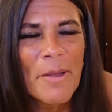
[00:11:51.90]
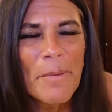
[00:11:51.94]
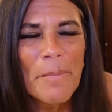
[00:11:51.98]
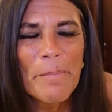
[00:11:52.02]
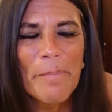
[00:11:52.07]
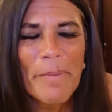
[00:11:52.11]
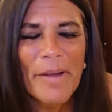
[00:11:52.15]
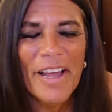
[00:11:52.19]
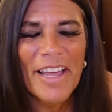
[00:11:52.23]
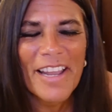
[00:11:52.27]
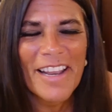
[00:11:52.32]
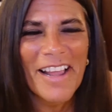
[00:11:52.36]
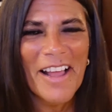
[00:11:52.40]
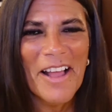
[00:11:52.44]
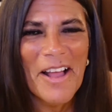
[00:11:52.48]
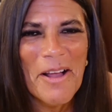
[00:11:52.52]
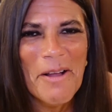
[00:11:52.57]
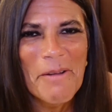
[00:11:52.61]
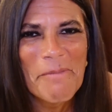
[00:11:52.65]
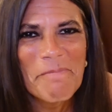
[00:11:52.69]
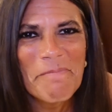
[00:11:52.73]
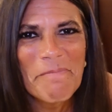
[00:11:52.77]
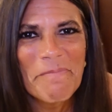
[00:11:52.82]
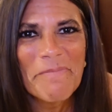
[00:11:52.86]
but
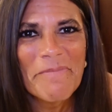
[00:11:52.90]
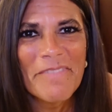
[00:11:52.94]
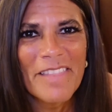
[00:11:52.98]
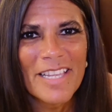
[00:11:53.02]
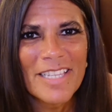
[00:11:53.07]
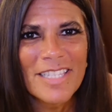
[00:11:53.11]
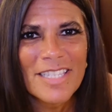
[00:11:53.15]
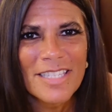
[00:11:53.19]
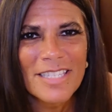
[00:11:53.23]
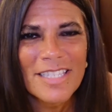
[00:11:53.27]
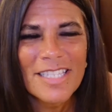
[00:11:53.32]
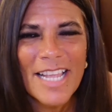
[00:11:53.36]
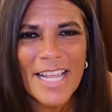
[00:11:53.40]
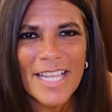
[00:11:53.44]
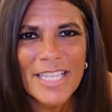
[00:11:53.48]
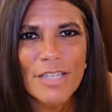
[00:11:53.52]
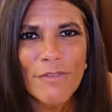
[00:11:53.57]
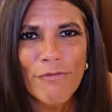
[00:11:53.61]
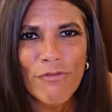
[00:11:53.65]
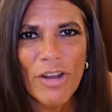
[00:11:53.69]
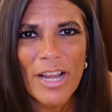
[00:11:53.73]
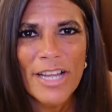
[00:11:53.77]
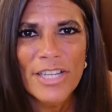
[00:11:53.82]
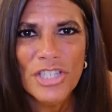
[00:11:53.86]
this
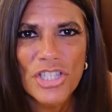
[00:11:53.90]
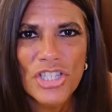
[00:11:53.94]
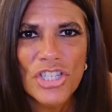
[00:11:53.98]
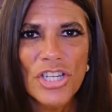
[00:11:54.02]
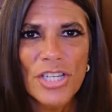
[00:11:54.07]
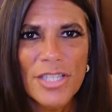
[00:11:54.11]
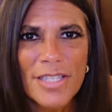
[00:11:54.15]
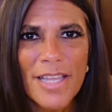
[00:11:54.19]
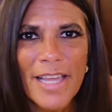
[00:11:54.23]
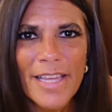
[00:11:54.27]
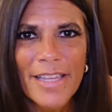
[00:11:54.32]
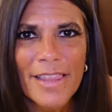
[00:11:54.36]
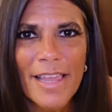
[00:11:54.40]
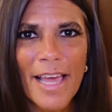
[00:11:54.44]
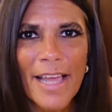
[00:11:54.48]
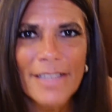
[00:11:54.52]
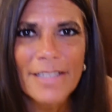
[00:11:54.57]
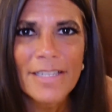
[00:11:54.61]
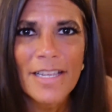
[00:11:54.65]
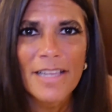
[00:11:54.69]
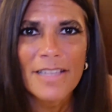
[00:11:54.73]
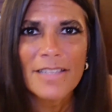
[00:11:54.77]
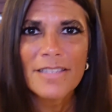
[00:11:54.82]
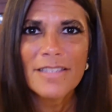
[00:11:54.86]
tastes fresh just like that does.